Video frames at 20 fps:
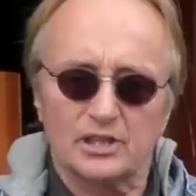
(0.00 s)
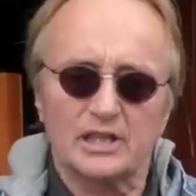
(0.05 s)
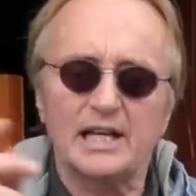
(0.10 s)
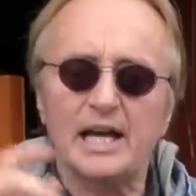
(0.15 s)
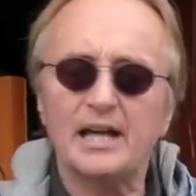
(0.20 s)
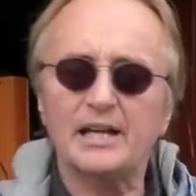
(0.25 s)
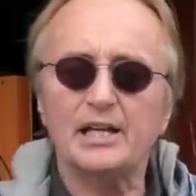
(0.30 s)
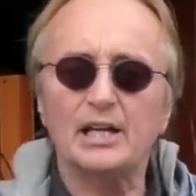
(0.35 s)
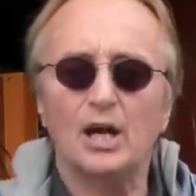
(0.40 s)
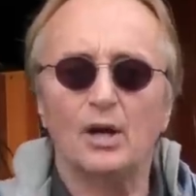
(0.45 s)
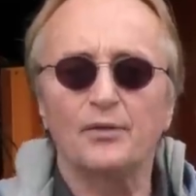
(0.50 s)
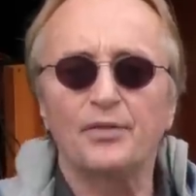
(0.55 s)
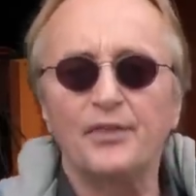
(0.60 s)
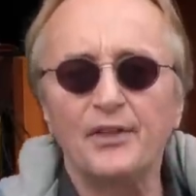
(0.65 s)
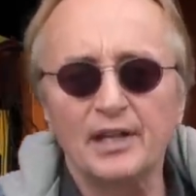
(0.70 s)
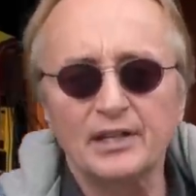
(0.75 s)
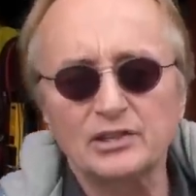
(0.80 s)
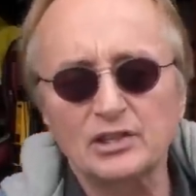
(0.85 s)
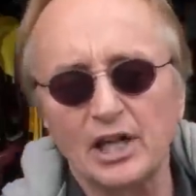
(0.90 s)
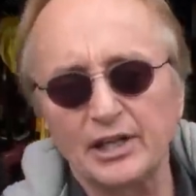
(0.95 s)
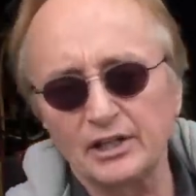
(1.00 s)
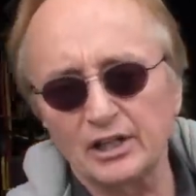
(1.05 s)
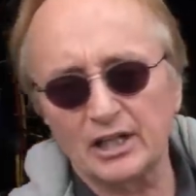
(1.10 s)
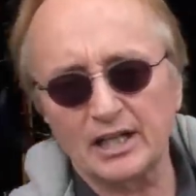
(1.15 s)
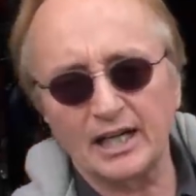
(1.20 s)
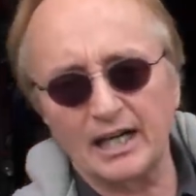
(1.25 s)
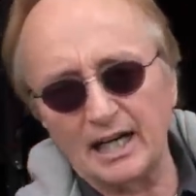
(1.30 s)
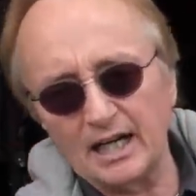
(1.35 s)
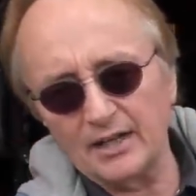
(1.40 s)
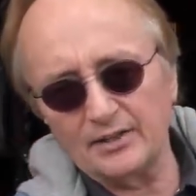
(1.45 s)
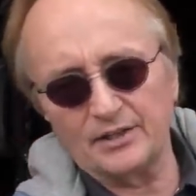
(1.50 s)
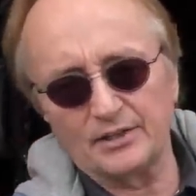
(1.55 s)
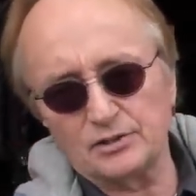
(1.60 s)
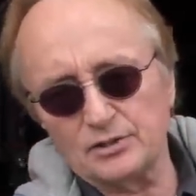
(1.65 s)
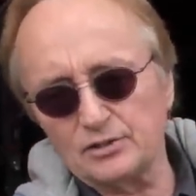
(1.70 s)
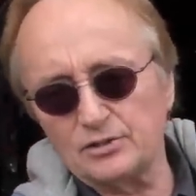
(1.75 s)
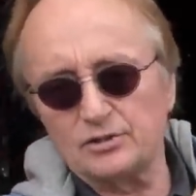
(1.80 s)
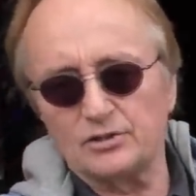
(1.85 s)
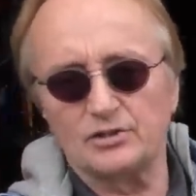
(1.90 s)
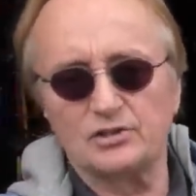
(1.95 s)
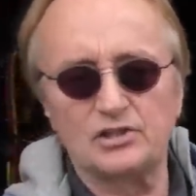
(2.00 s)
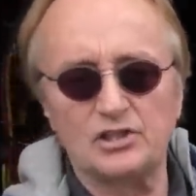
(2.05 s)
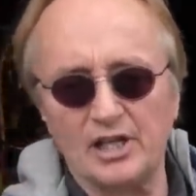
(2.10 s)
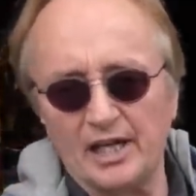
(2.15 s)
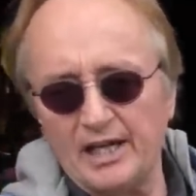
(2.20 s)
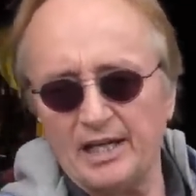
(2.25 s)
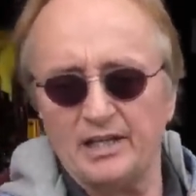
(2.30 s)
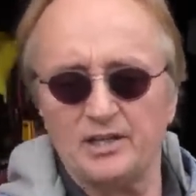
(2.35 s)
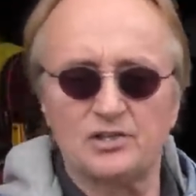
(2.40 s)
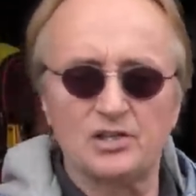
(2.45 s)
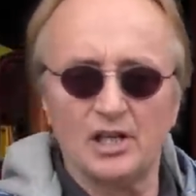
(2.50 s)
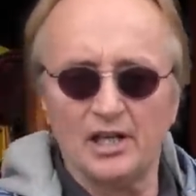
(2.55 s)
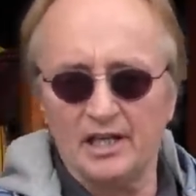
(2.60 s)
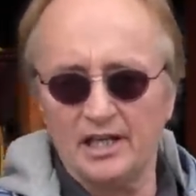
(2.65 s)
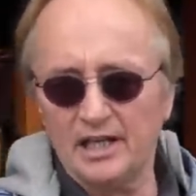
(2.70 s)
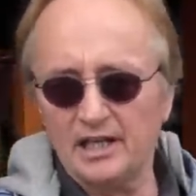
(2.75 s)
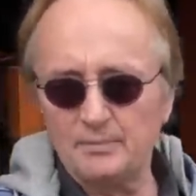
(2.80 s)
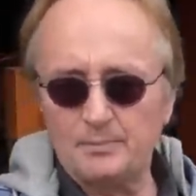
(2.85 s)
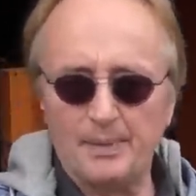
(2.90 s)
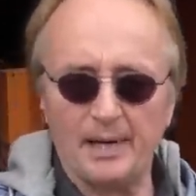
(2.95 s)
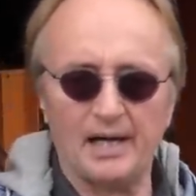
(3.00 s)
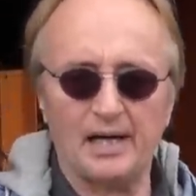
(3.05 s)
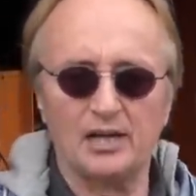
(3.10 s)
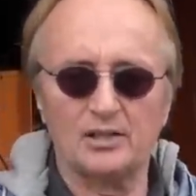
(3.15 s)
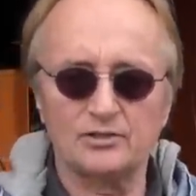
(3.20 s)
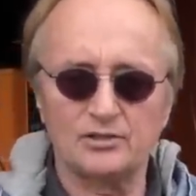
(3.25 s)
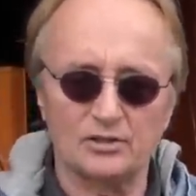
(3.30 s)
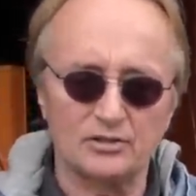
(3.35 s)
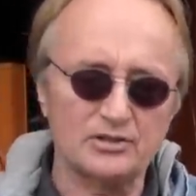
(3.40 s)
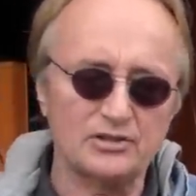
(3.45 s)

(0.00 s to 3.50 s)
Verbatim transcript: So now you know things on your car that you should change in pairs or